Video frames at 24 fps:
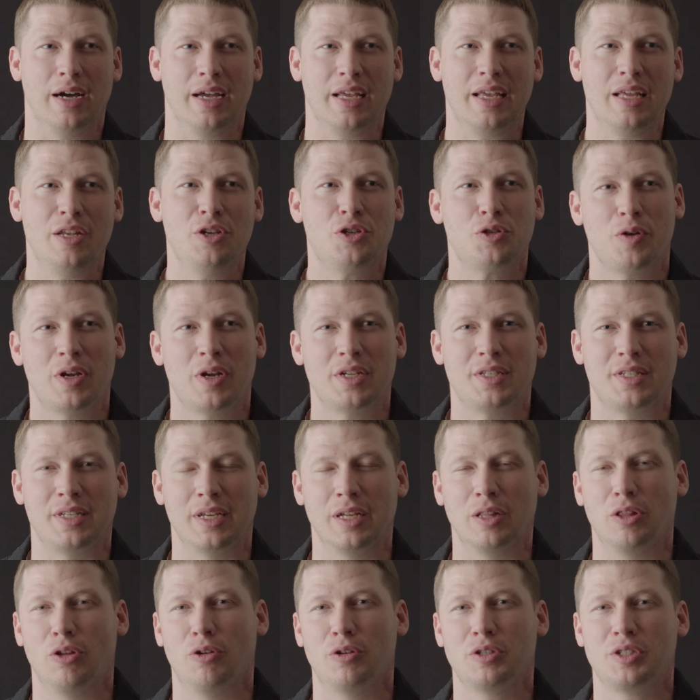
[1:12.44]

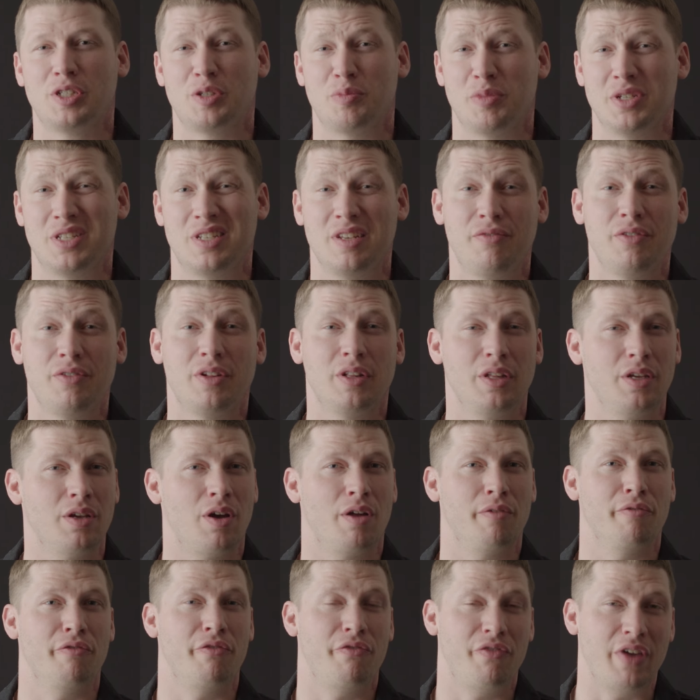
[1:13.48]
interesting looks specifically
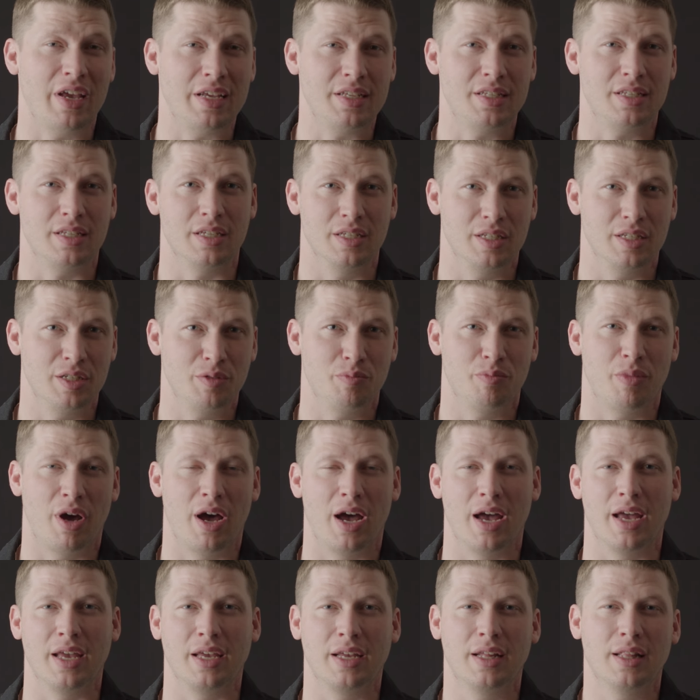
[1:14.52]
on faces
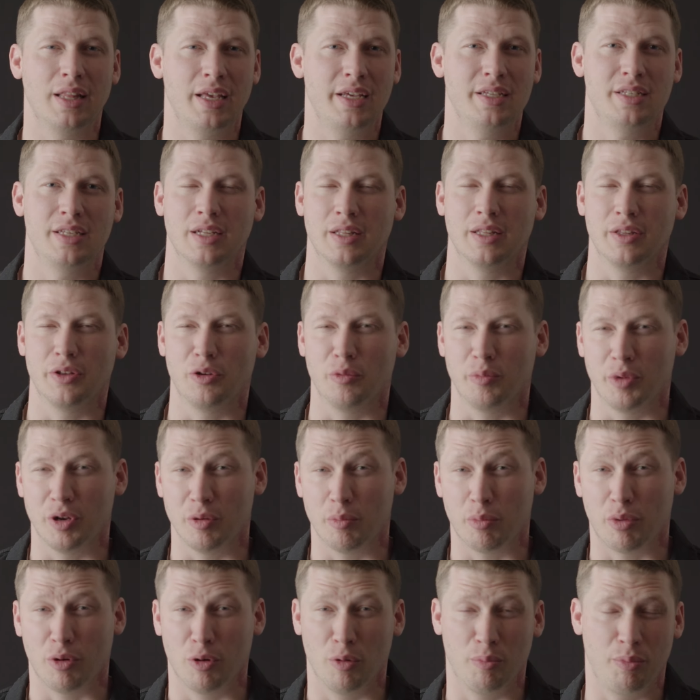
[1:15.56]
by glazing a little bit
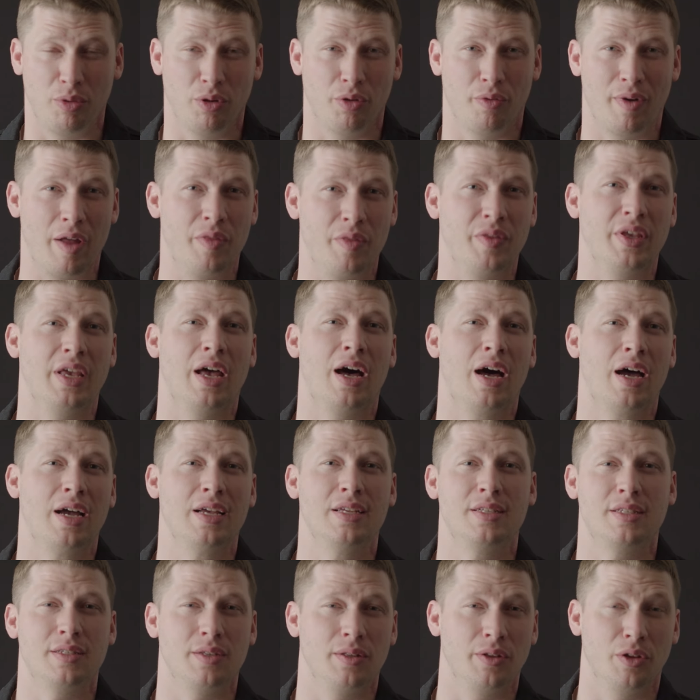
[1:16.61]
of purple around the
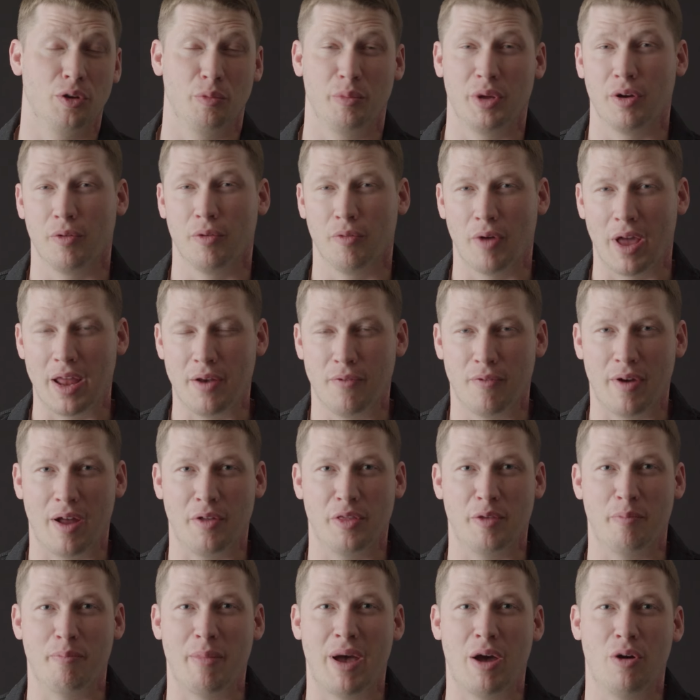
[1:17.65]
eyes, a little bit of red around
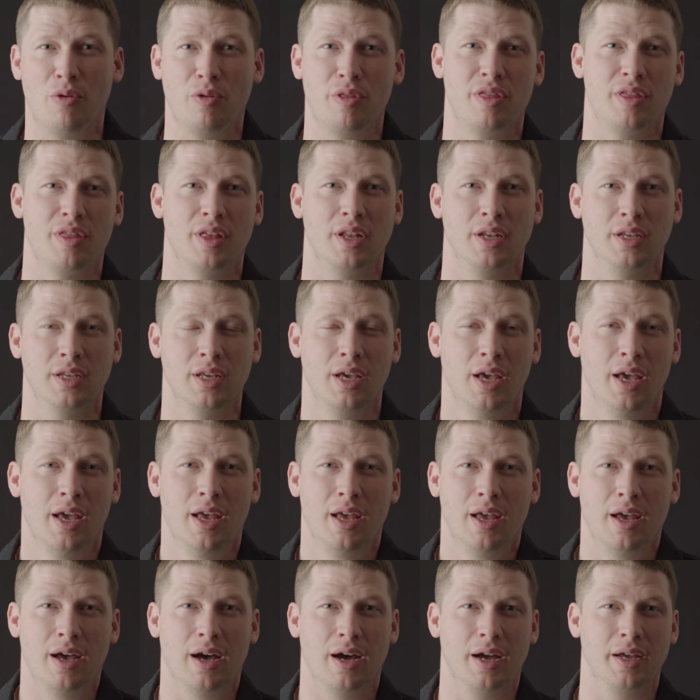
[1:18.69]
the mouth, and
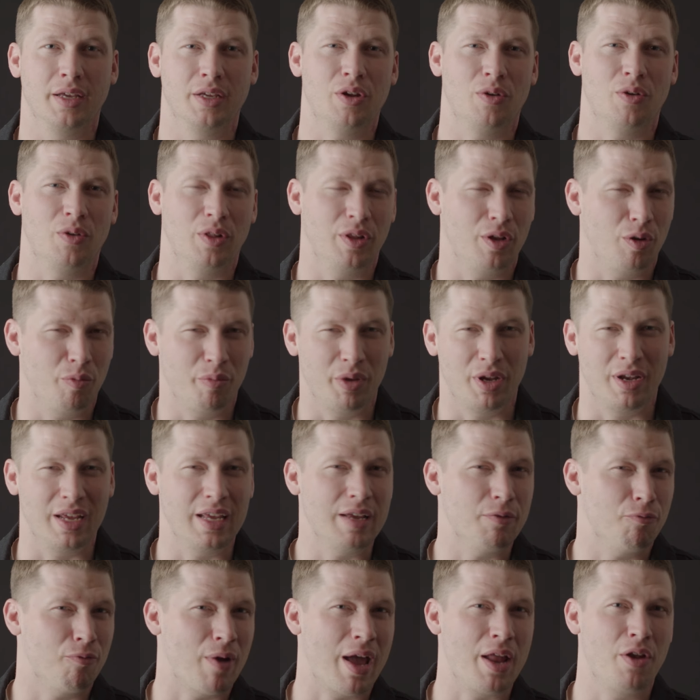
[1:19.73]
you know, a little bit
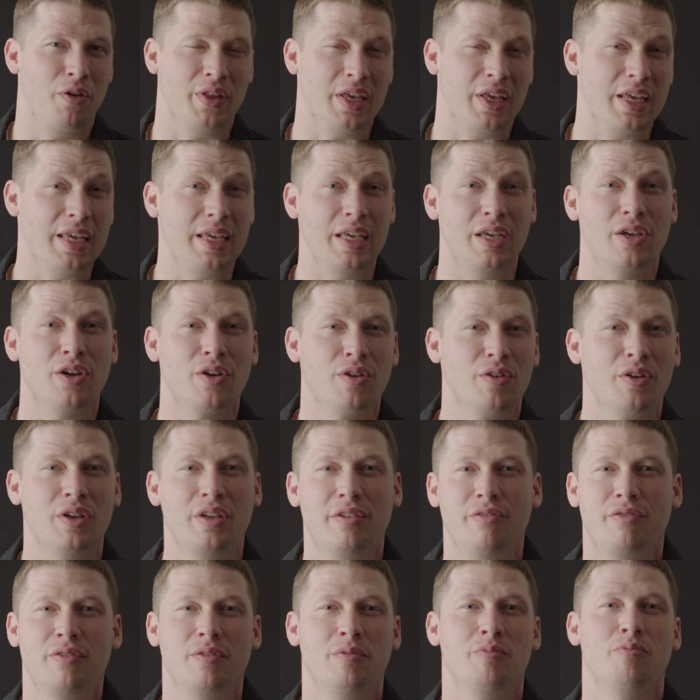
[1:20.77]
of red on the ear
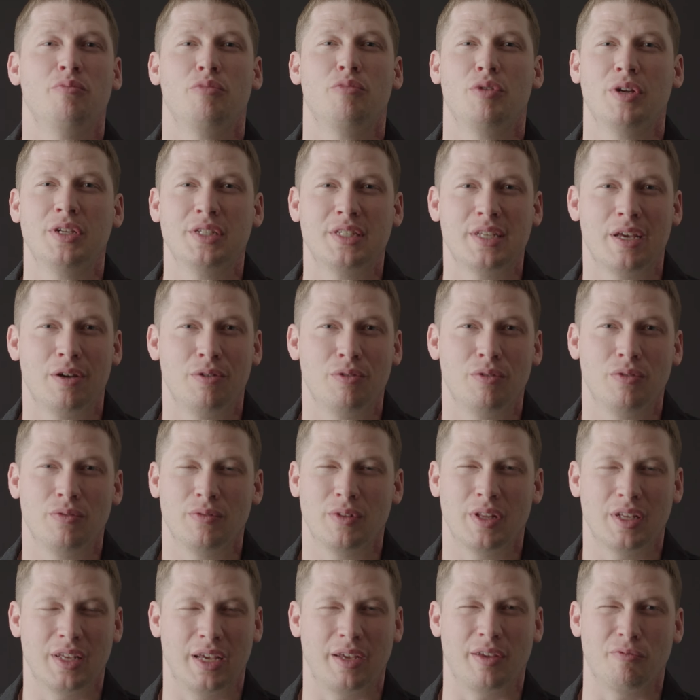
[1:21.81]
even brings out
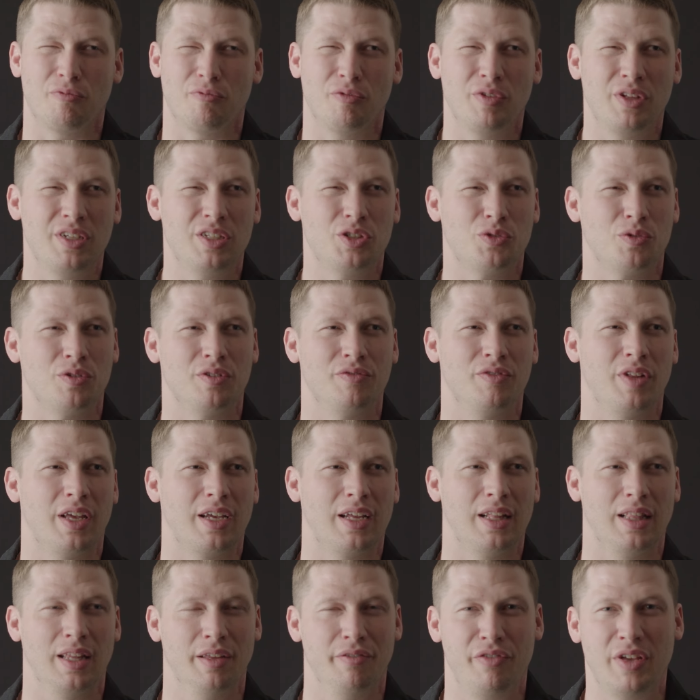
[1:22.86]
like really sort of
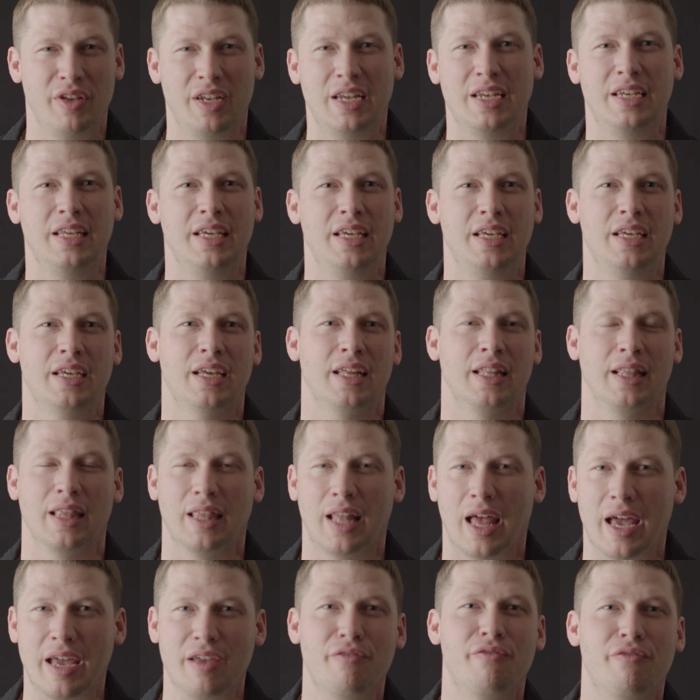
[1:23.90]
like a lividity and
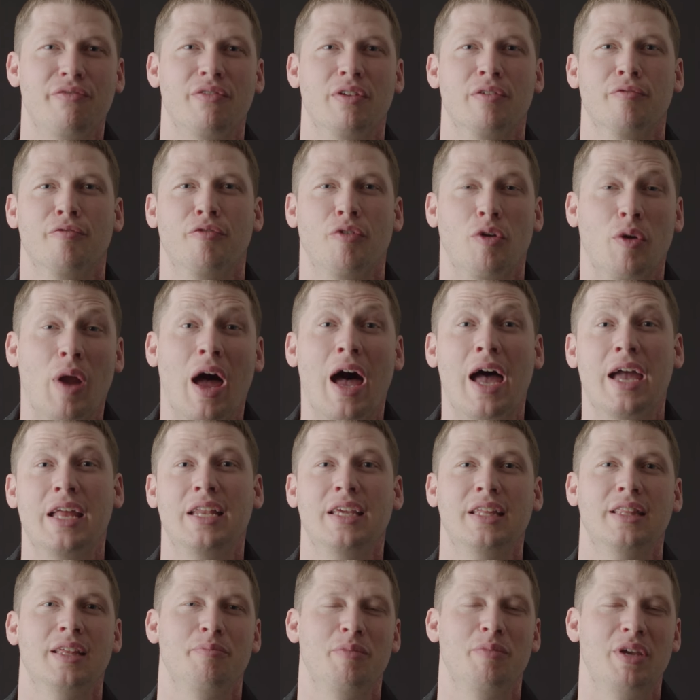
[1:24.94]
life and
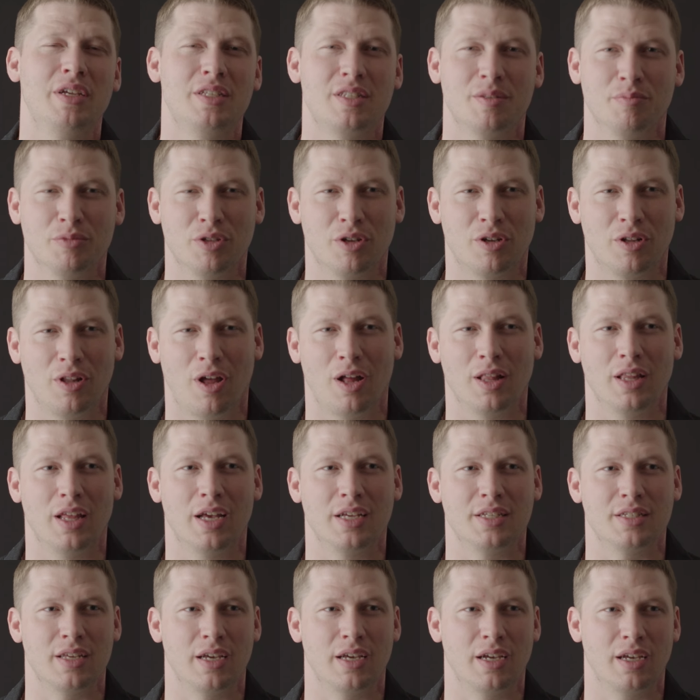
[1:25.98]
variety that makes them look a lot
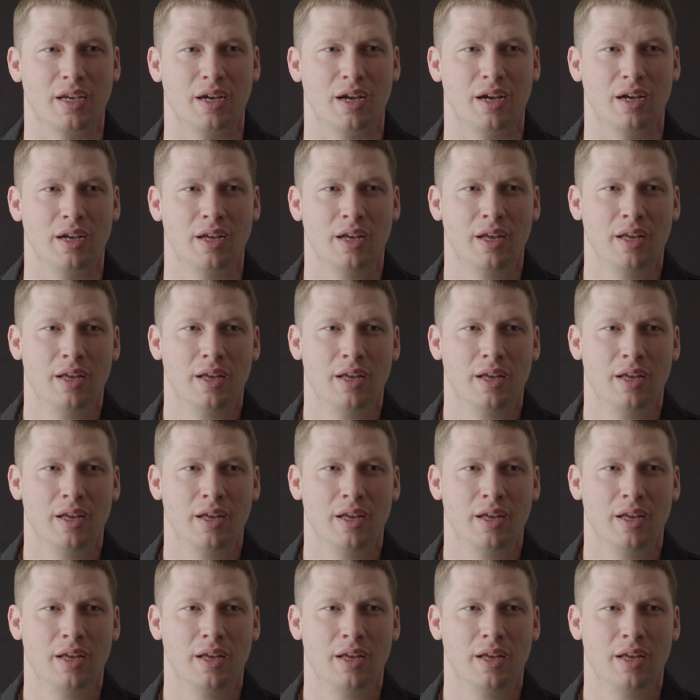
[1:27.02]
less like a